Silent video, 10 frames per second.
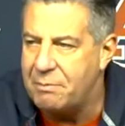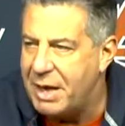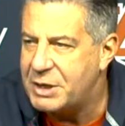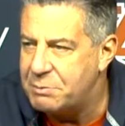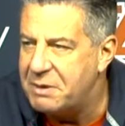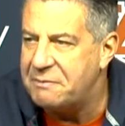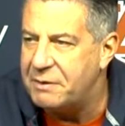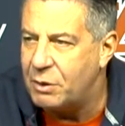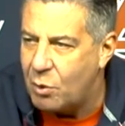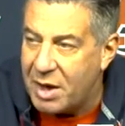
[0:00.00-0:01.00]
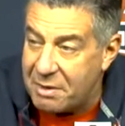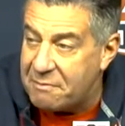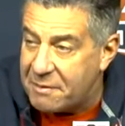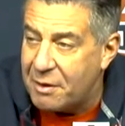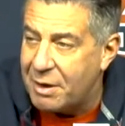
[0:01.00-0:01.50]
makes me feel quite
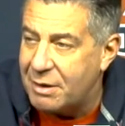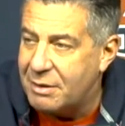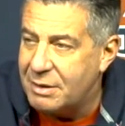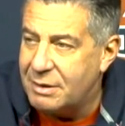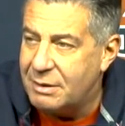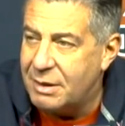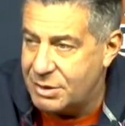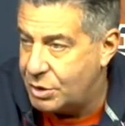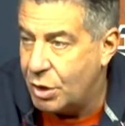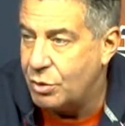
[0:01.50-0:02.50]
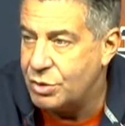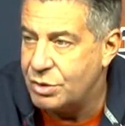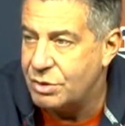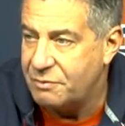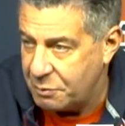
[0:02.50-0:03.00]
inferior as a coach,
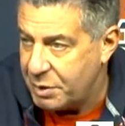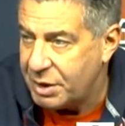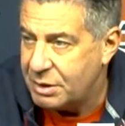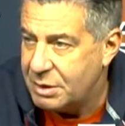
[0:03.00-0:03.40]
for real.